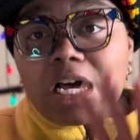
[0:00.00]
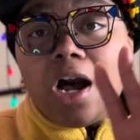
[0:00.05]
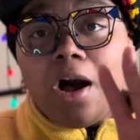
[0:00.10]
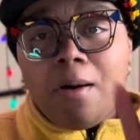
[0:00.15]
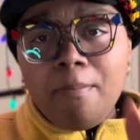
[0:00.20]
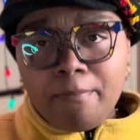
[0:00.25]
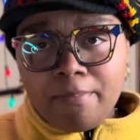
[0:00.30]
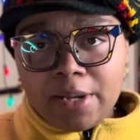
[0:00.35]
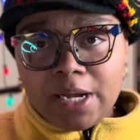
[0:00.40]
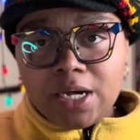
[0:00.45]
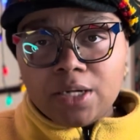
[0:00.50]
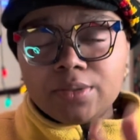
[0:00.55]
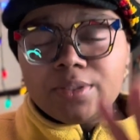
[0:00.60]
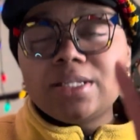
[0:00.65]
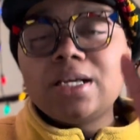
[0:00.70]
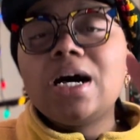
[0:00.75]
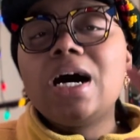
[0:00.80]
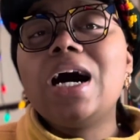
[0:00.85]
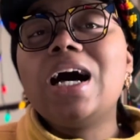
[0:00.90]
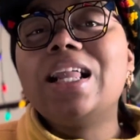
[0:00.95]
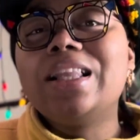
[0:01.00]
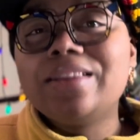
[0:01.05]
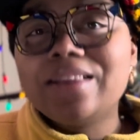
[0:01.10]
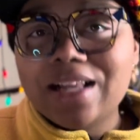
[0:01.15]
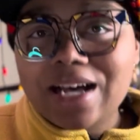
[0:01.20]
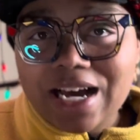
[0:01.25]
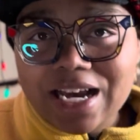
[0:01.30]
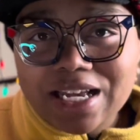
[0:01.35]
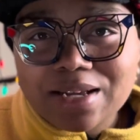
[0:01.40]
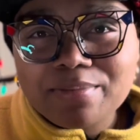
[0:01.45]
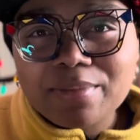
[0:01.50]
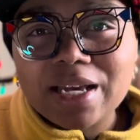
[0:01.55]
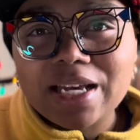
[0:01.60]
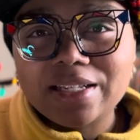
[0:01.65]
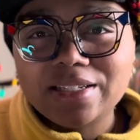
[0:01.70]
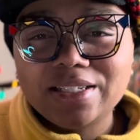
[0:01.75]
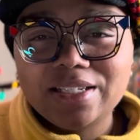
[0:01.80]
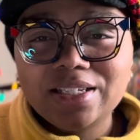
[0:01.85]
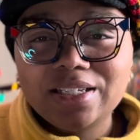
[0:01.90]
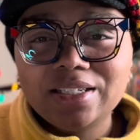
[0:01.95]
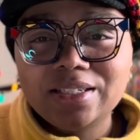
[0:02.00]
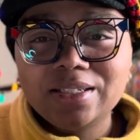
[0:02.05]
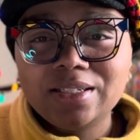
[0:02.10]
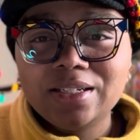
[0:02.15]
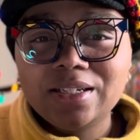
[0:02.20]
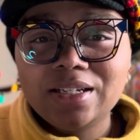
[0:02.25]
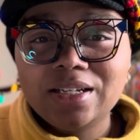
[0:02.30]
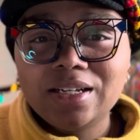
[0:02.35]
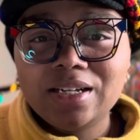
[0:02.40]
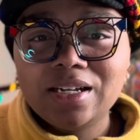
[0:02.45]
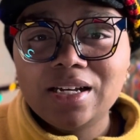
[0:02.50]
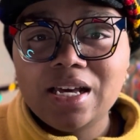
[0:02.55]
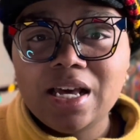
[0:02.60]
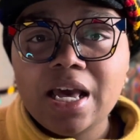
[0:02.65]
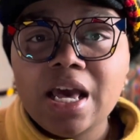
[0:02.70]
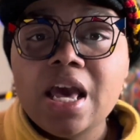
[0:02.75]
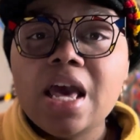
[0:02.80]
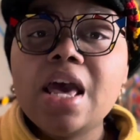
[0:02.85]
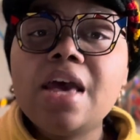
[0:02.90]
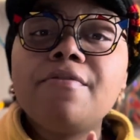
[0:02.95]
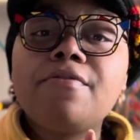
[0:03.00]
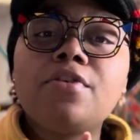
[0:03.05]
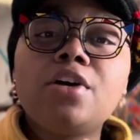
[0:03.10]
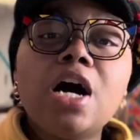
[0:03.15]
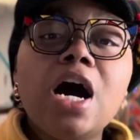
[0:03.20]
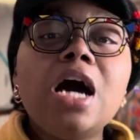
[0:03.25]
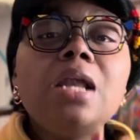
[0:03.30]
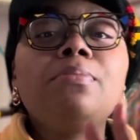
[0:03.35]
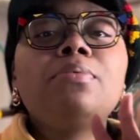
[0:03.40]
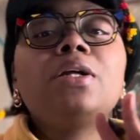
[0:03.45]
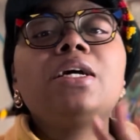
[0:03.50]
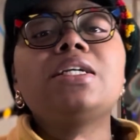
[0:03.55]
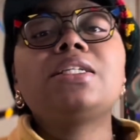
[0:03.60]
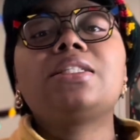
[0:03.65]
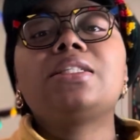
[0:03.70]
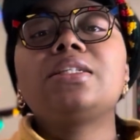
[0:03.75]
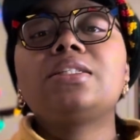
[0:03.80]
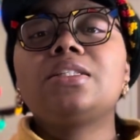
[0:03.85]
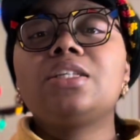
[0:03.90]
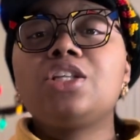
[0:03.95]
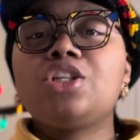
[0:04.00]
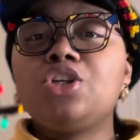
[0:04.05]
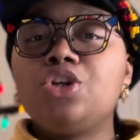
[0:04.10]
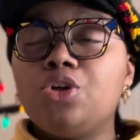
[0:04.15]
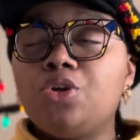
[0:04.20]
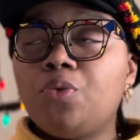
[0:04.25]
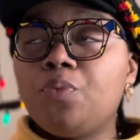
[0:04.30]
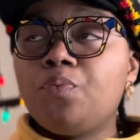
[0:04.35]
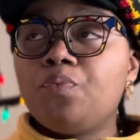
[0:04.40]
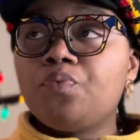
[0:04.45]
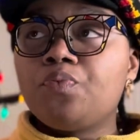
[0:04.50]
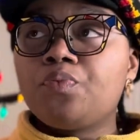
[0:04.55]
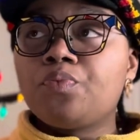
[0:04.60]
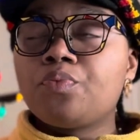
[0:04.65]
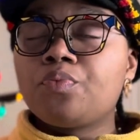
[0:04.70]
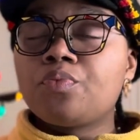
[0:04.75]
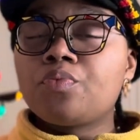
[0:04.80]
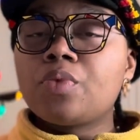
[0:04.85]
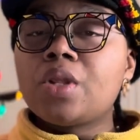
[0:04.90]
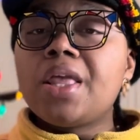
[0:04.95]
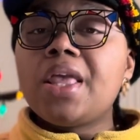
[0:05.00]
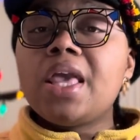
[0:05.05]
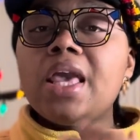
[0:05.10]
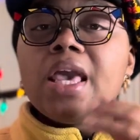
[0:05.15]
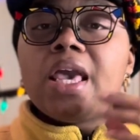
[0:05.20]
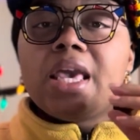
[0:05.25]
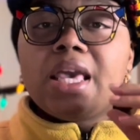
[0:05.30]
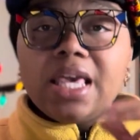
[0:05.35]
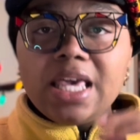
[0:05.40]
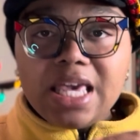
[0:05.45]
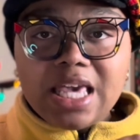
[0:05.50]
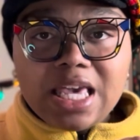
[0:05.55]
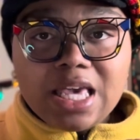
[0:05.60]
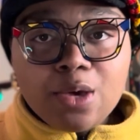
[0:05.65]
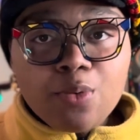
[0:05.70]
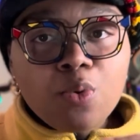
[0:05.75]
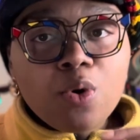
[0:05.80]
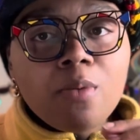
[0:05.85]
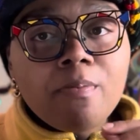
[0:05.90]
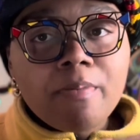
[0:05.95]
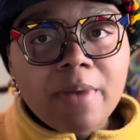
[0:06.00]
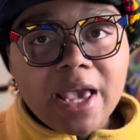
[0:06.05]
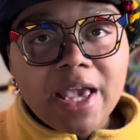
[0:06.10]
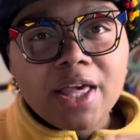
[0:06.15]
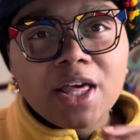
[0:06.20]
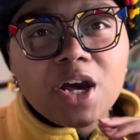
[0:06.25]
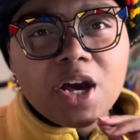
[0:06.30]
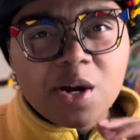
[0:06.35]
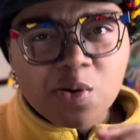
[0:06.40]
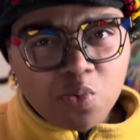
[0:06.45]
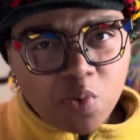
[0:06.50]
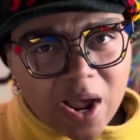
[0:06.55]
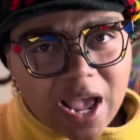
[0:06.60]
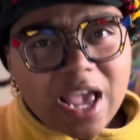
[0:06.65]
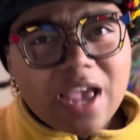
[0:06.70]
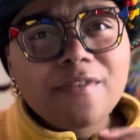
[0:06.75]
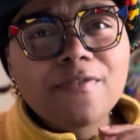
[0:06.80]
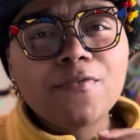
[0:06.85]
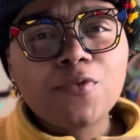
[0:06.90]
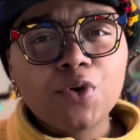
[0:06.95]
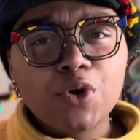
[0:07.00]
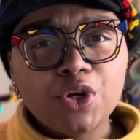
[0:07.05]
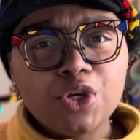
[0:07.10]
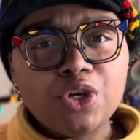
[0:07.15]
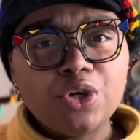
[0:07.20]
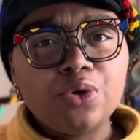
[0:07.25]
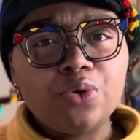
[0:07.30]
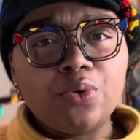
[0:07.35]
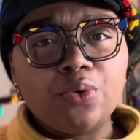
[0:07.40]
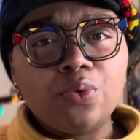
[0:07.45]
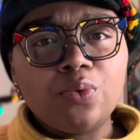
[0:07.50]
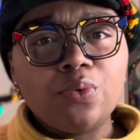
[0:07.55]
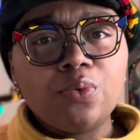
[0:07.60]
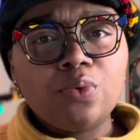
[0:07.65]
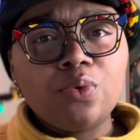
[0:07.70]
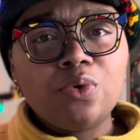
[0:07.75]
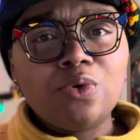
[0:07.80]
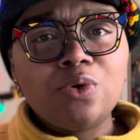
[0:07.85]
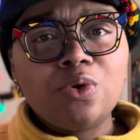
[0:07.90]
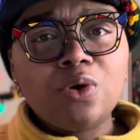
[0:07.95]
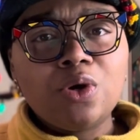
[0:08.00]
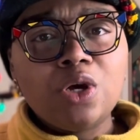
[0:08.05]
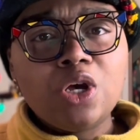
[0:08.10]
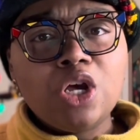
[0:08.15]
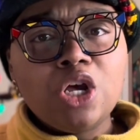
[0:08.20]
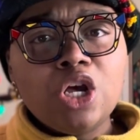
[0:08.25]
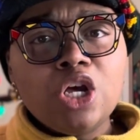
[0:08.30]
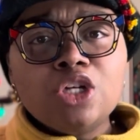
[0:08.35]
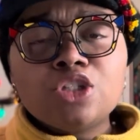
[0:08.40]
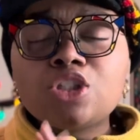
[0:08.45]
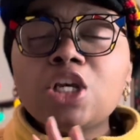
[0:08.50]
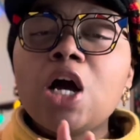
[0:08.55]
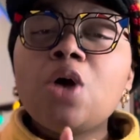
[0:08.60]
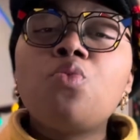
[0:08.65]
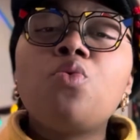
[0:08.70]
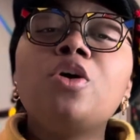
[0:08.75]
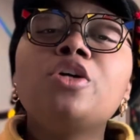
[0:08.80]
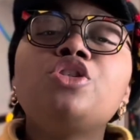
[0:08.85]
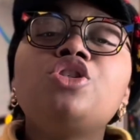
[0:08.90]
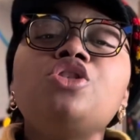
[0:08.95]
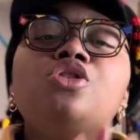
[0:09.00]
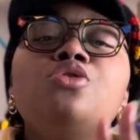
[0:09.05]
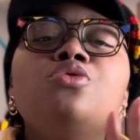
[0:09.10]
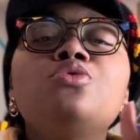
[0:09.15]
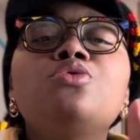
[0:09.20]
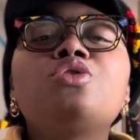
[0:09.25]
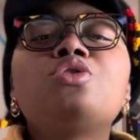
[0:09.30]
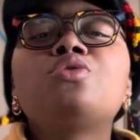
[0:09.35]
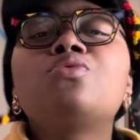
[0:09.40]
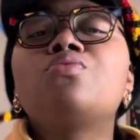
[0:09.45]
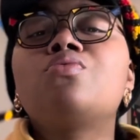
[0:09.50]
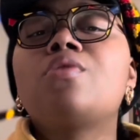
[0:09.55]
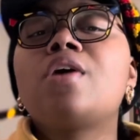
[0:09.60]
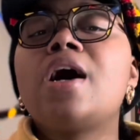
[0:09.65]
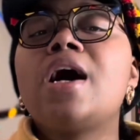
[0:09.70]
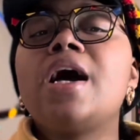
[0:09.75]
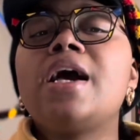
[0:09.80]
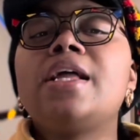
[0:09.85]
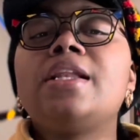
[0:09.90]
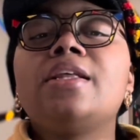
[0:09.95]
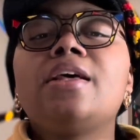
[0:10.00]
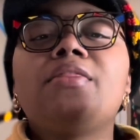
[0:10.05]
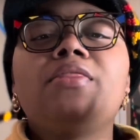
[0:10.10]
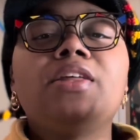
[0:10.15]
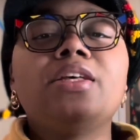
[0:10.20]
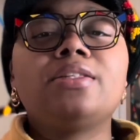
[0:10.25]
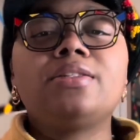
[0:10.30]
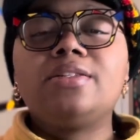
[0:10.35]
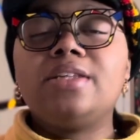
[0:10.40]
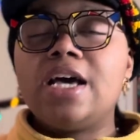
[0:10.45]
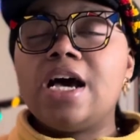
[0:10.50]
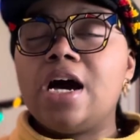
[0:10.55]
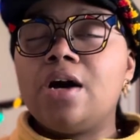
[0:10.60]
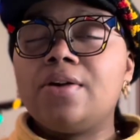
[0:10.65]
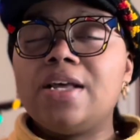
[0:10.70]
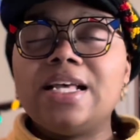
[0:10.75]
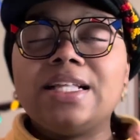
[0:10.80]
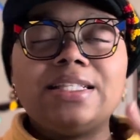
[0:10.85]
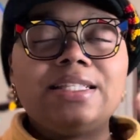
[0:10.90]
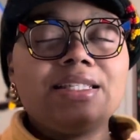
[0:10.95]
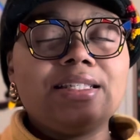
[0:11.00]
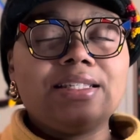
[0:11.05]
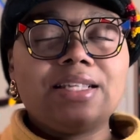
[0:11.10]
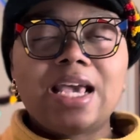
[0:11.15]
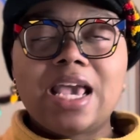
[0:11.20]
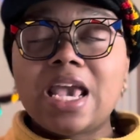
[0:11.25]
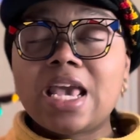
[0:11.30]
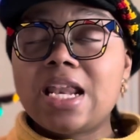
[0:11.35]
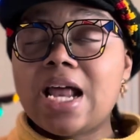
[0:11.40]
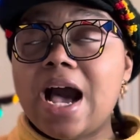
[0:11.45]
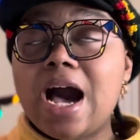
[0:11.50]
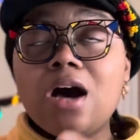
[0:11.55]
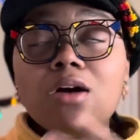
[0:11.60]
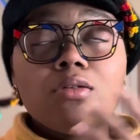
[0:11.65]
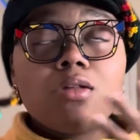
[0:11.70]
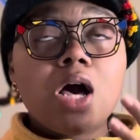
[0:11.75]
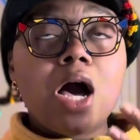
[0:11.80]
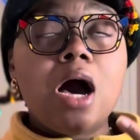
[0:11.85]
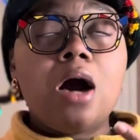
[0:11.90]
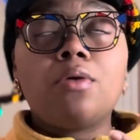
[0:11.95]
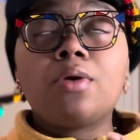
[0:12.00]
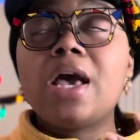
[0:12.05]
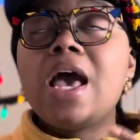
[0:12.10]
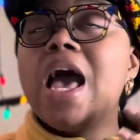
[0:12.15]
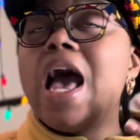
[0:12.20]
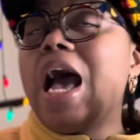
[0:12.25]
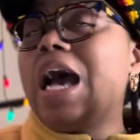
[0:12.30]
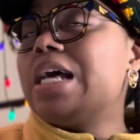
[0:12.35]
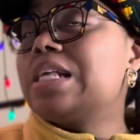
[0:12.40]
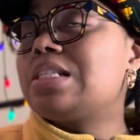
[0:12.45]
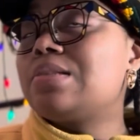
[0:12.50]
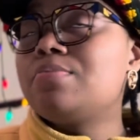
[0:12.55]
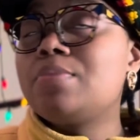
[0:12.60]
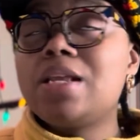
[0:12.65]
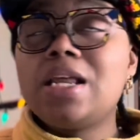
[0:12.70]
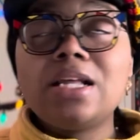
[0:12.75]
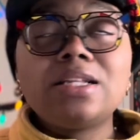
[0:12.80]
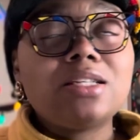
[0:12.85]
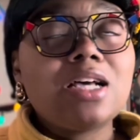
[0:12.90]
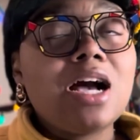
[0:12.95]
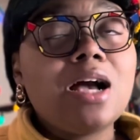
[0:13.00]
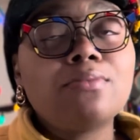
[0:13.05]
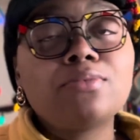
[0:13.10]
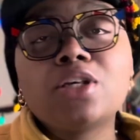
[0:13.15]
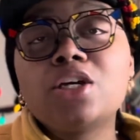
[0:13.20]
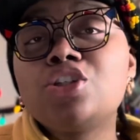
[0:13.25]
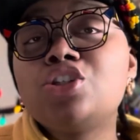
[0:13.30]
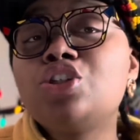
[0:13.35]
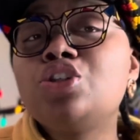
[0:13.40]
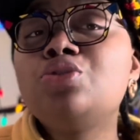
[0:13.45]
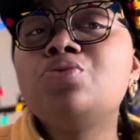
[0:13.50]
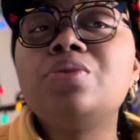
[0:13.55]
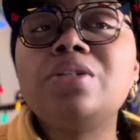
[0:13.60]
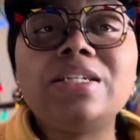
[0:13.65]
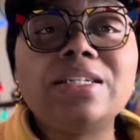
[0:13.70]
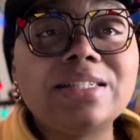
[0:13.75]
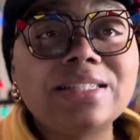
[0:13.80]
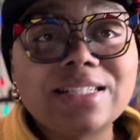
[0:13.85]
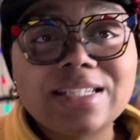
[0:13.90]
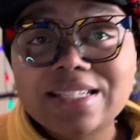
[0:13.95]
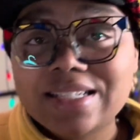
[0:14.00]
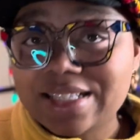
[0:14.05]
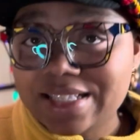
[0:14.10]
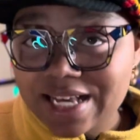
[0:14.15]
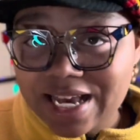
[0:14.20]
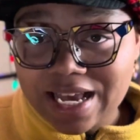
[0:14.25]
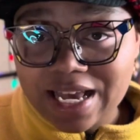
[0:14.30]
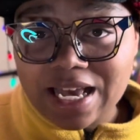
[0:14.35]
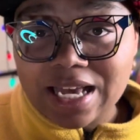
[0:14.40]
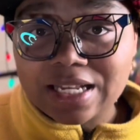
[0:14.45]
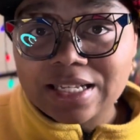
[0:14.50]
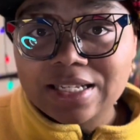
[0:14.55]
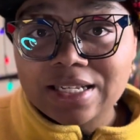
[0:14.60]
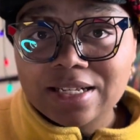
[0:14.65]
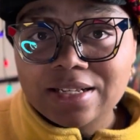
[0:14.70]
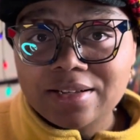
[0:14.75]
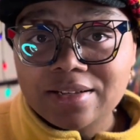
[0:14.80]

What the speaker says: about alignment. If God placed this in you, He will make a way for you. So I want you to write this down and say it out loud as many times as you need to say it.